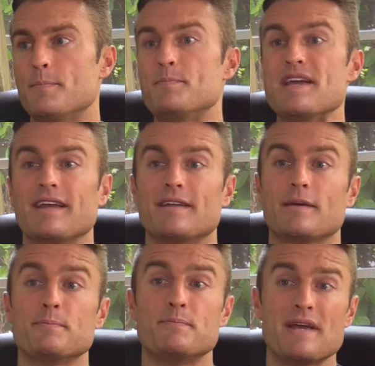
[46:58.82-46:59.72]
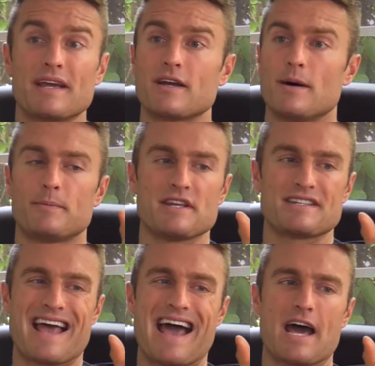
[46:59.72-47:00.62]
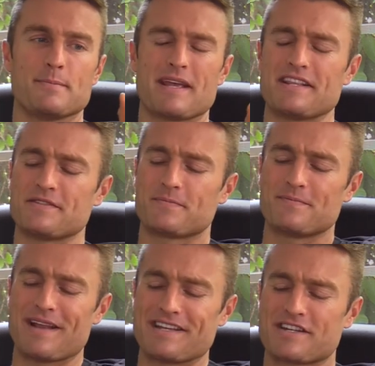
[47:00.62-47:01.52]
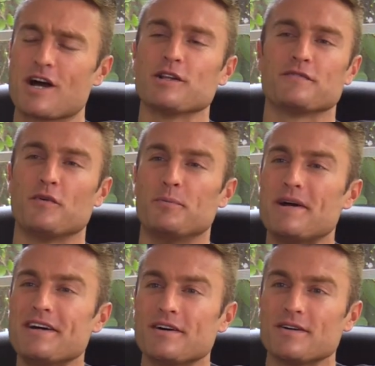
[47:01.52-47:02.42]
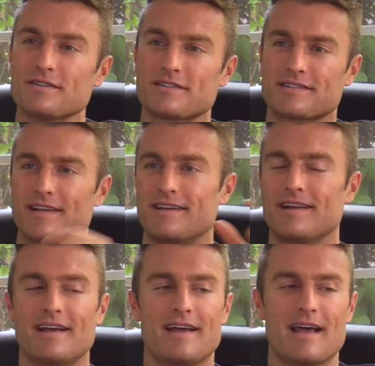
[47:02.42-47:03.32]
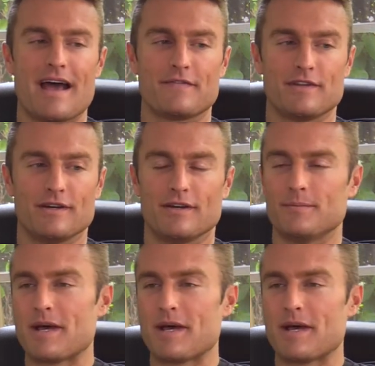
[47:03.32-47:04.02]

big big companies add make these nice colorful pills that have the